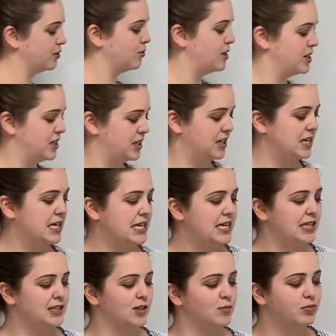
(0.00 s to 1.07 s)
equation
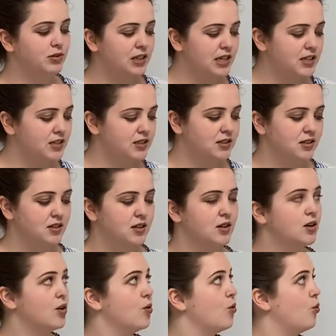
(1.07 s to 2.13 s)
is the place
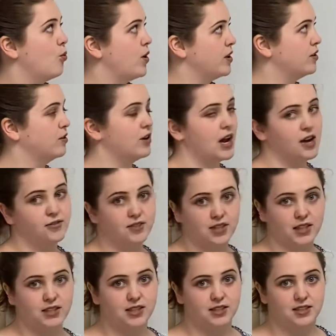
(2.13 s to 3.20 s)
where the graph
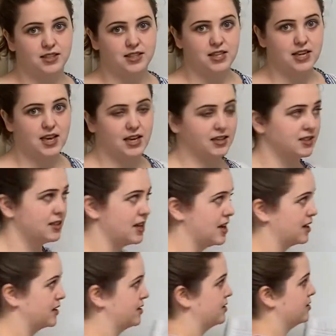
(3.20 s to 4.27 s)
touches the
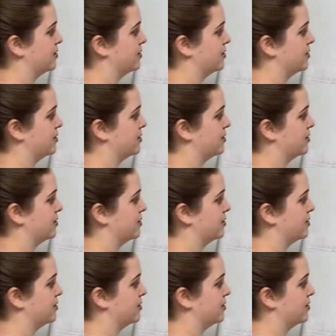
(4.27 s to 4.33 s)
x-axis.